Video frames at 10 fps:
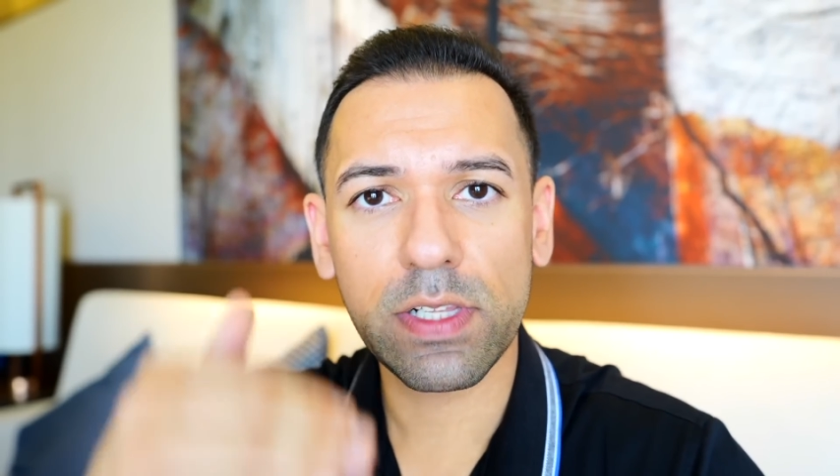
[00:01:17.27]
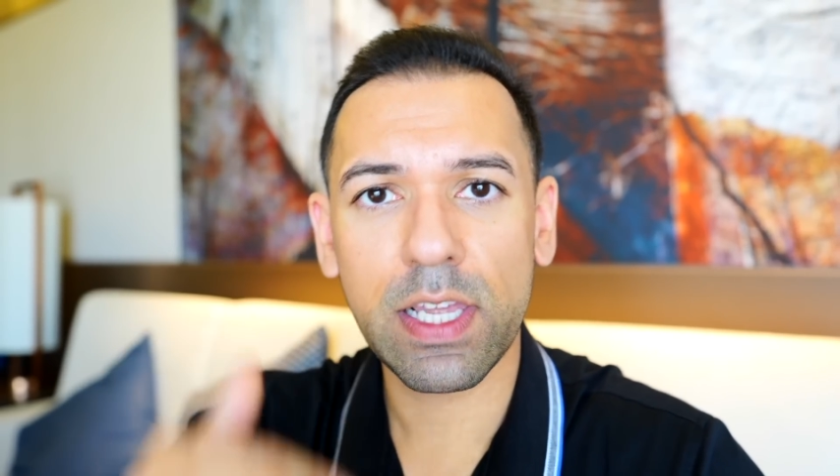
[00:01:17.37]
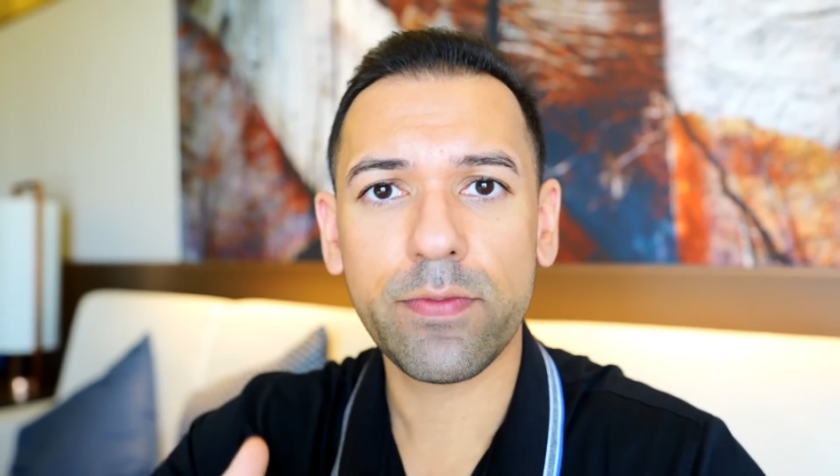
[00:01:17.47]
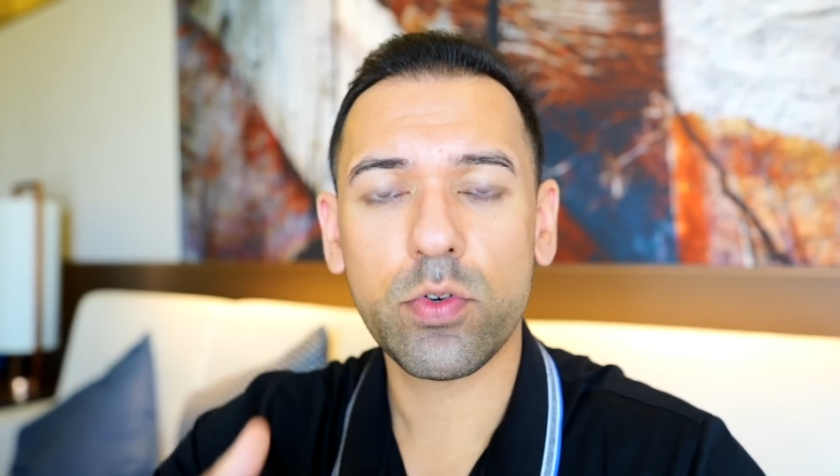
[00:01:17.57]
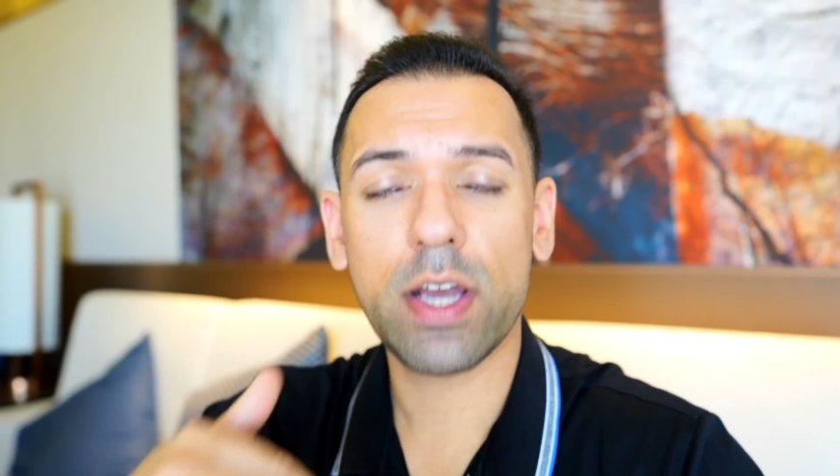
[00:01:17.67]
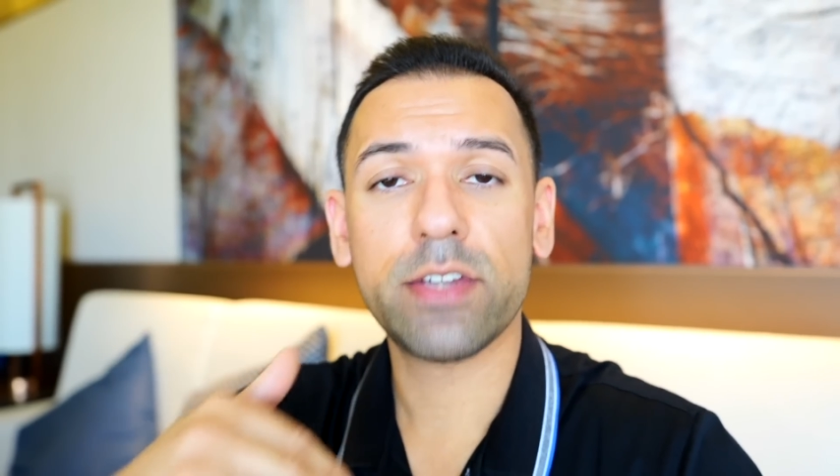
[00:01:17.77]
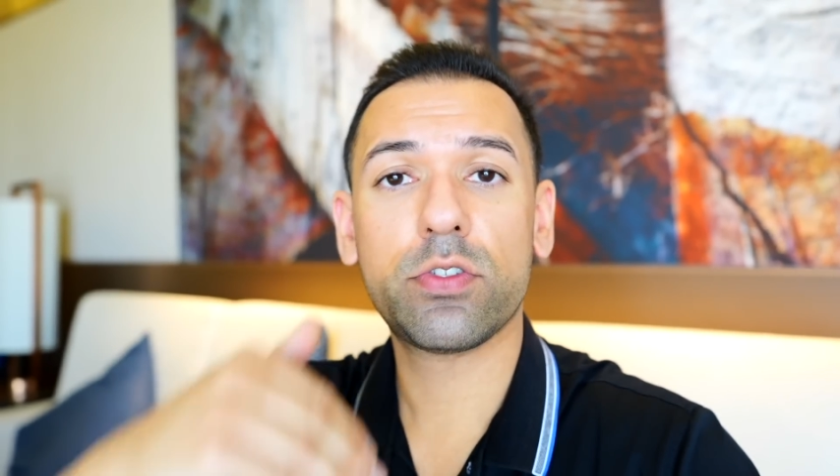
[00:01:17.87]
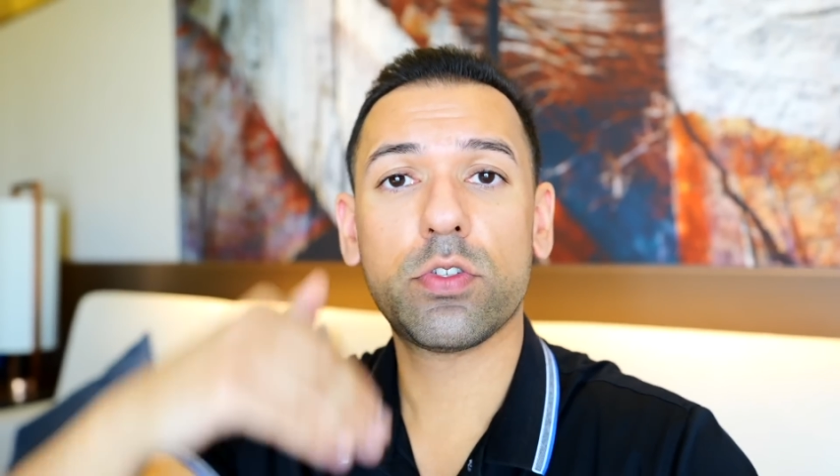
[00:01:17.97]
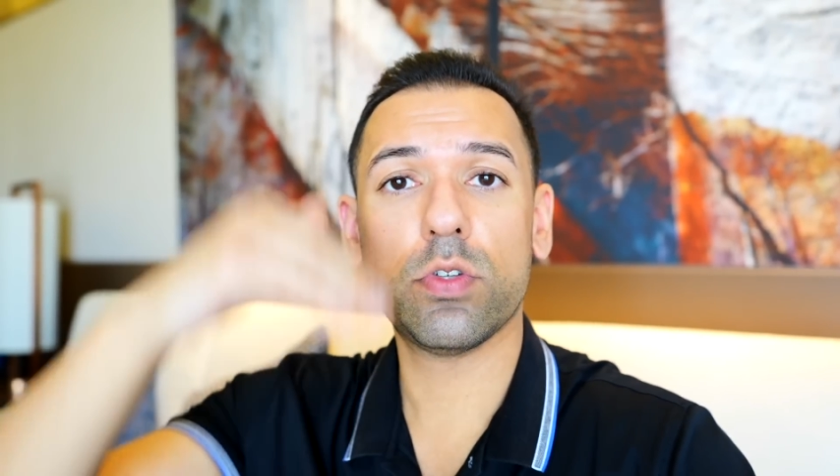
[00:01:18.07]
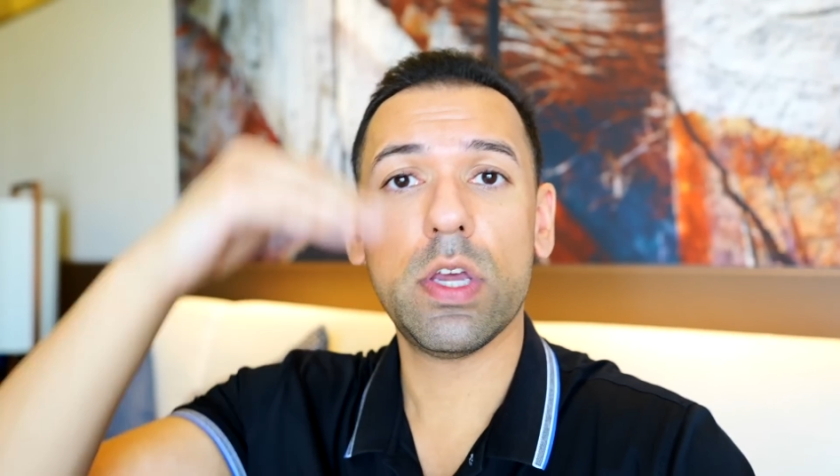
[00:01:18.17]
level and
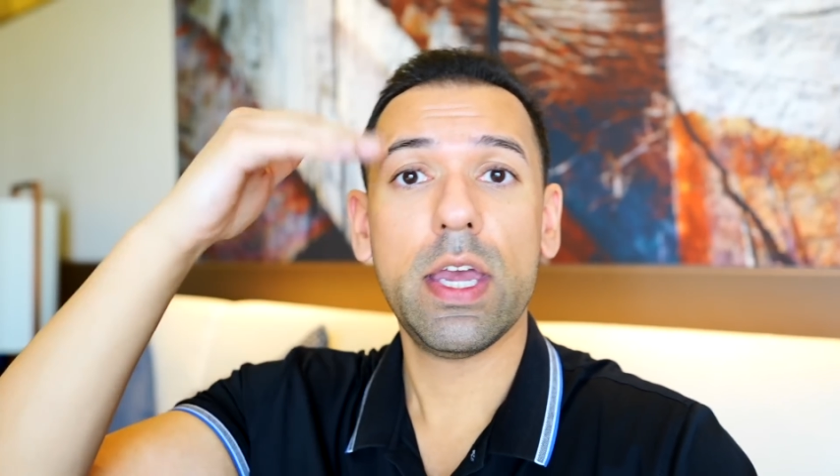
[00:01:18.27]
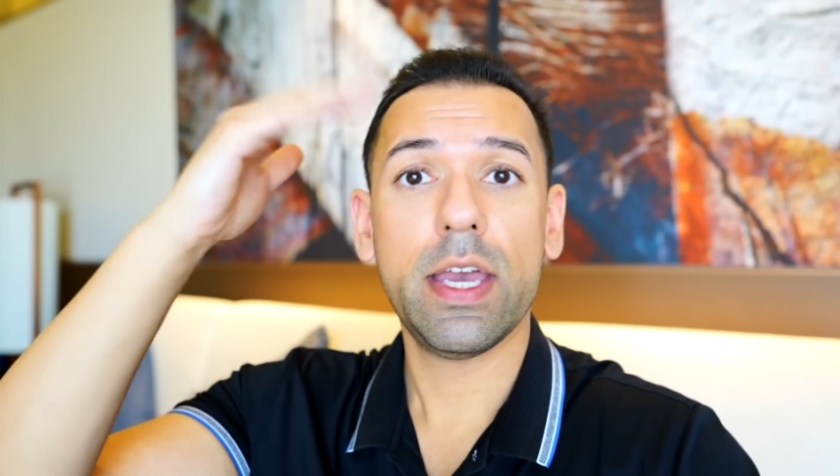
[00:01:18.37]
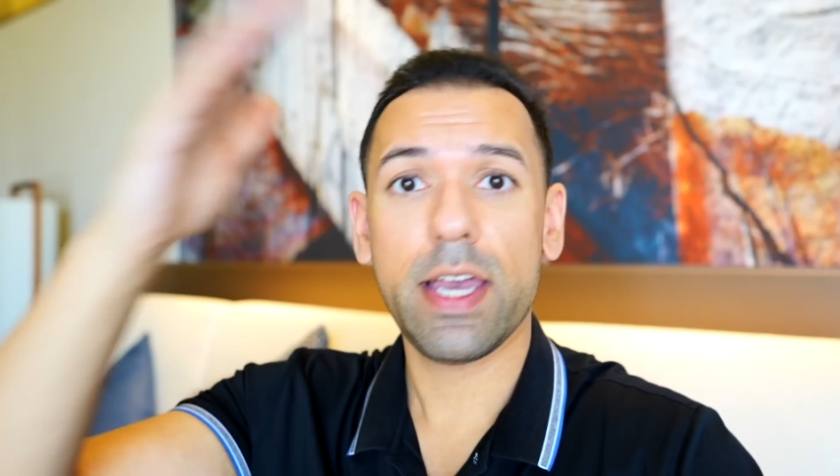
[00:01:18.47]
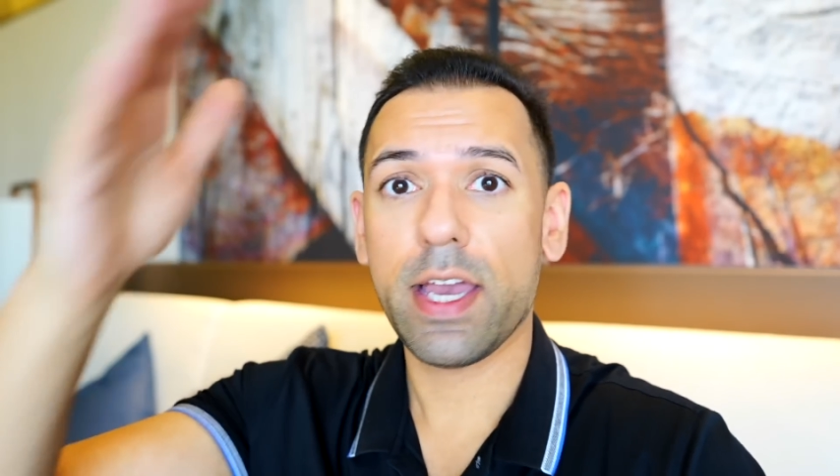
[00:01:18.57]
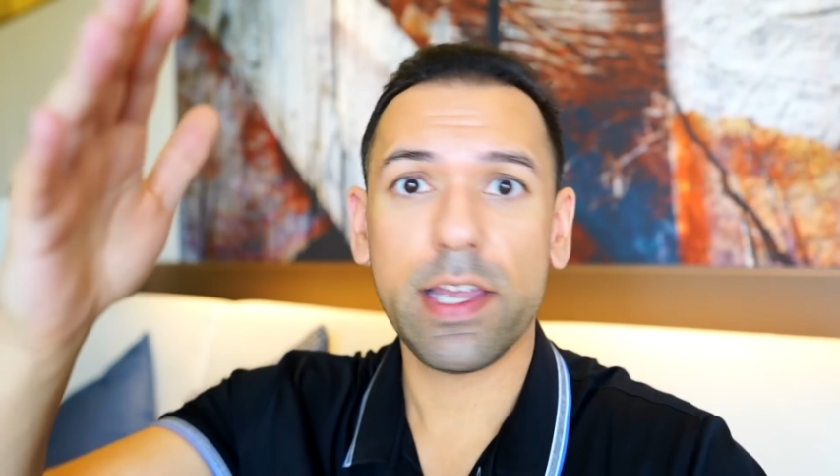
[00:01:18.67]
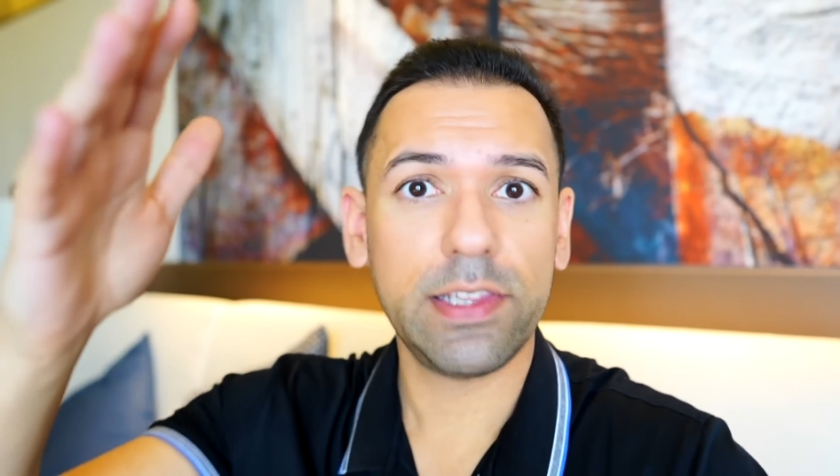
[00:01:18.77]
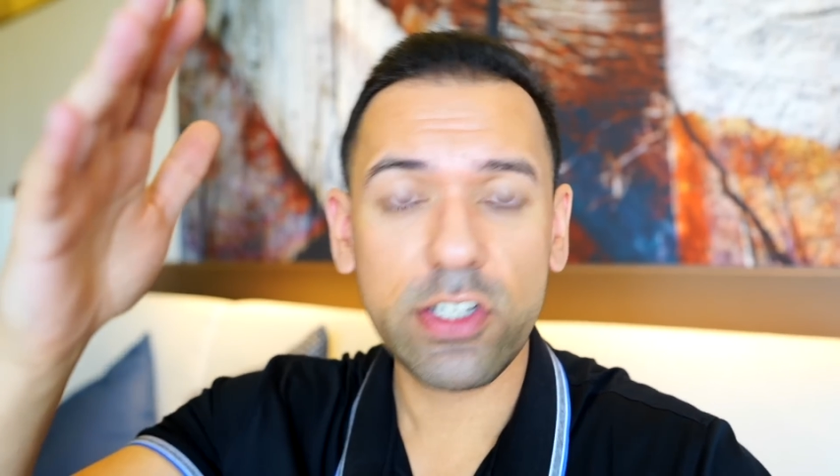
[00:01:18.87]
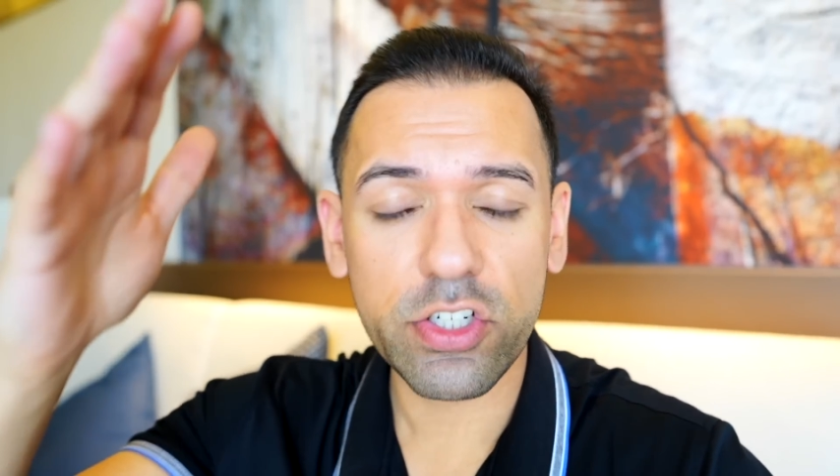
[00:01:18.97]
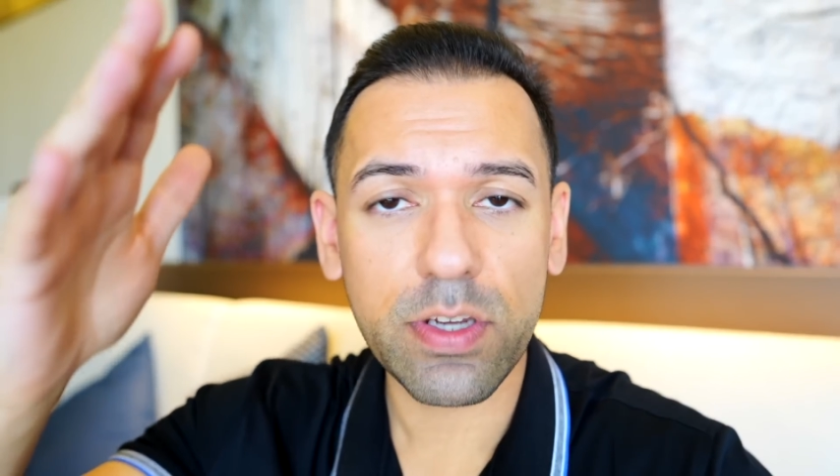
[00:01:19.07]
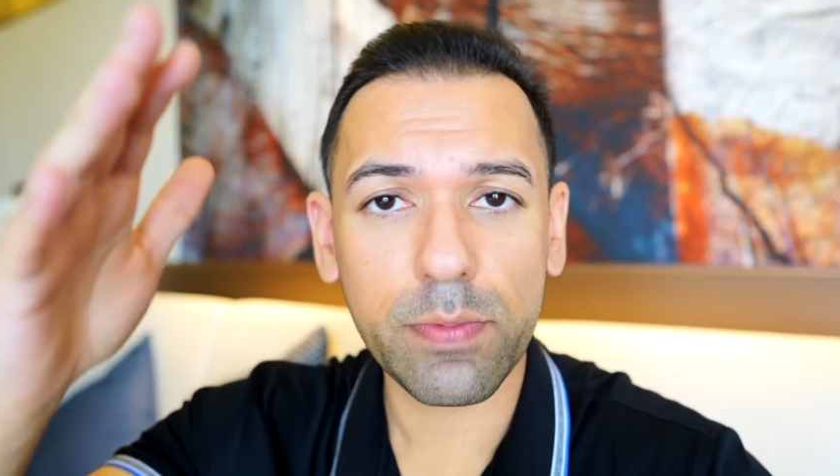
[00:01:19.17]
to
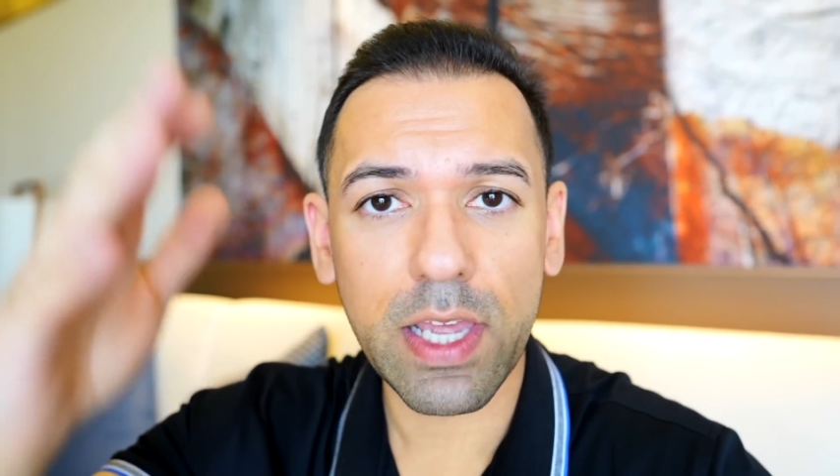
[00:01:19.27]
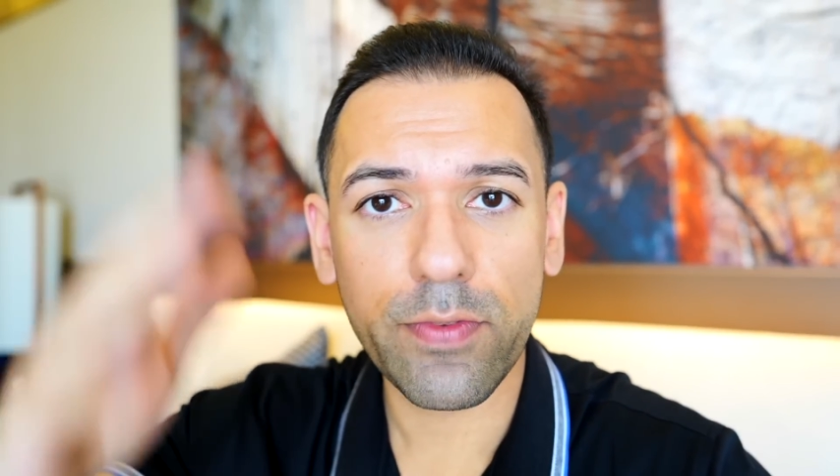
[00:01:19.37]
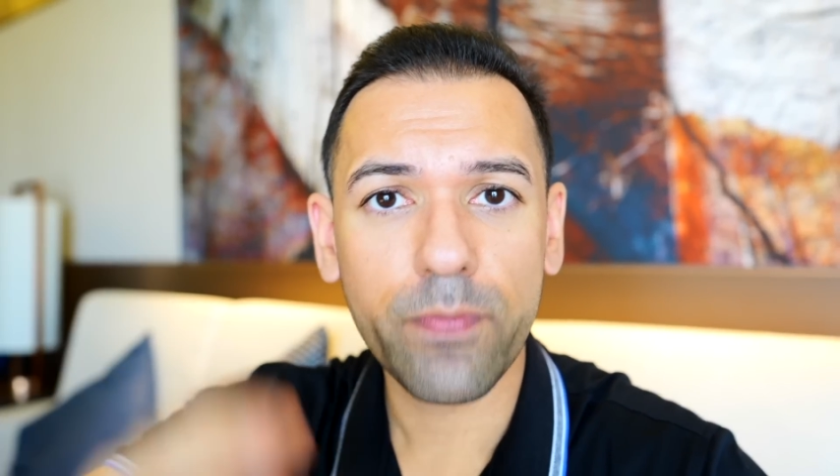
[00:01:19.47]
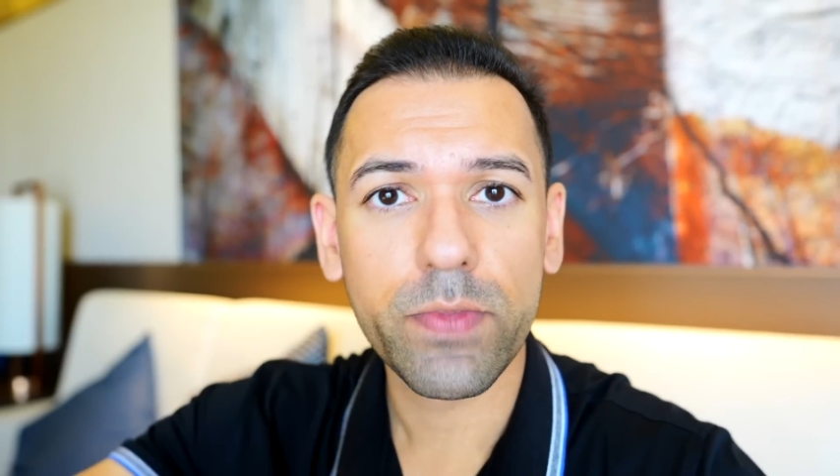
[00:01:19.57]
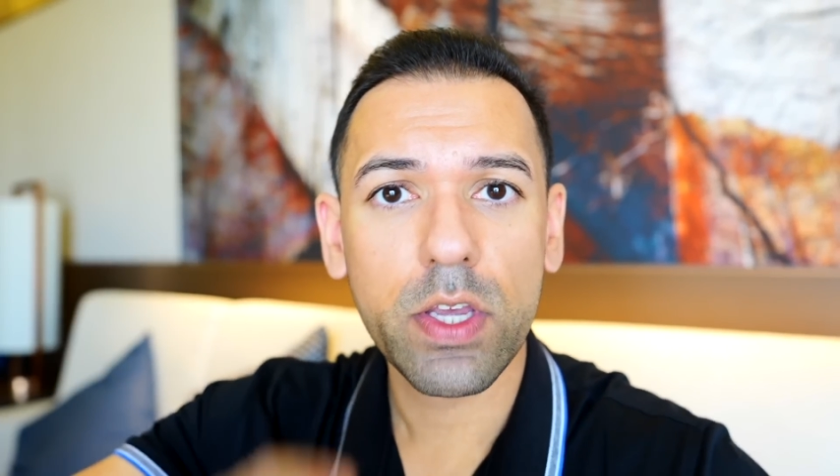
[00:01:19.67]
leadership level.